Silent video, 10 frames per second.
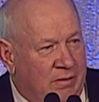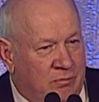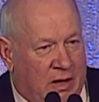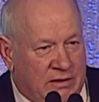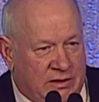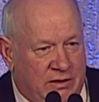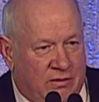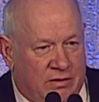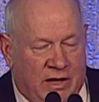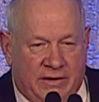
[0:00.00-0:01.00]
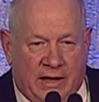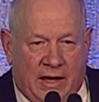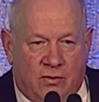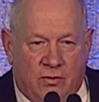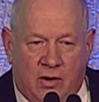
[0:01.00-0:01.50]
Molly said the other day,
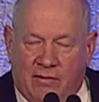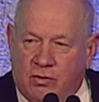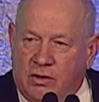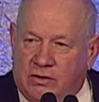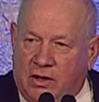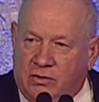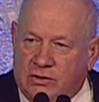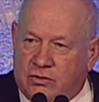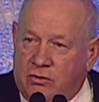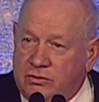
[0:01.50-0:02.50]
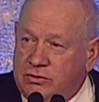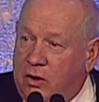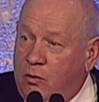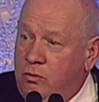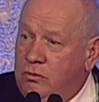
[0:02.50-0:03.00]
Dad, are you ever going to tell these girls
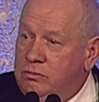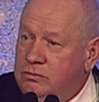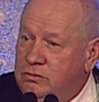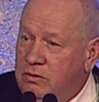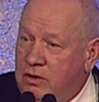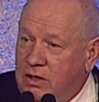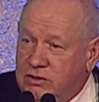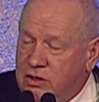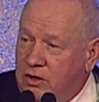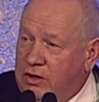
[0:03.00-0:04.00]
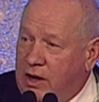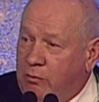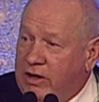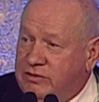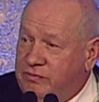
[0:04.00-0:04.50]
no? I said, honey, I
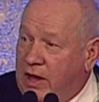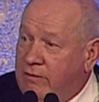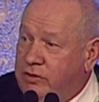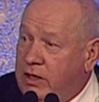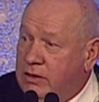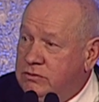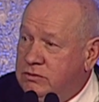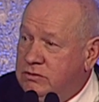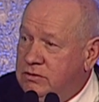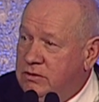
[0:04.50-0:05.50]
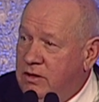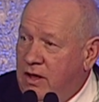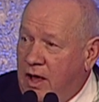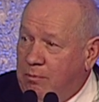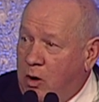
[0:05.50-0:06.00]
raised 5 kids.
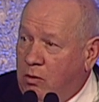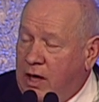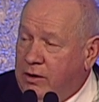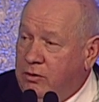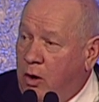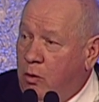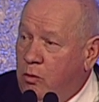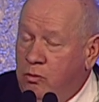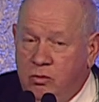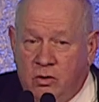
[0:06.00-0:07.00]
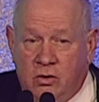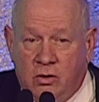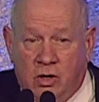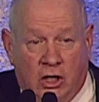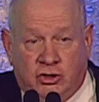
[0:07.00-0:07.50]
I'm all out of no.
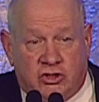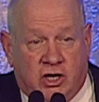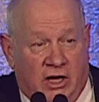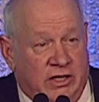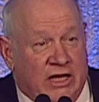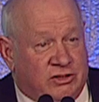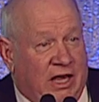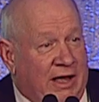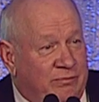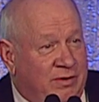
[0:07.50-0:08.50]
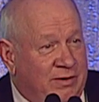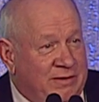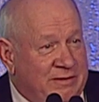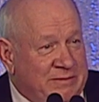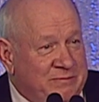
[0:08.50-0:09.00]
I just got yes left.
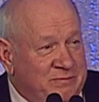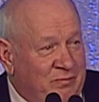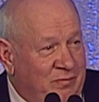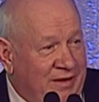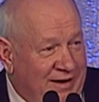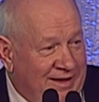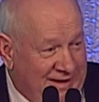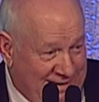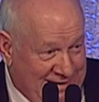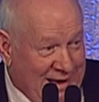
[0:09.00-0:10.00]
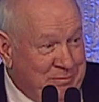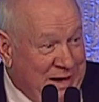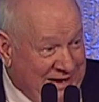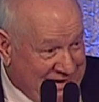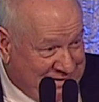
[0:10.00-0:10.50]
And I
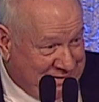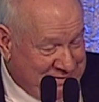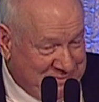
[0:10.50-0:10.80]
mean it.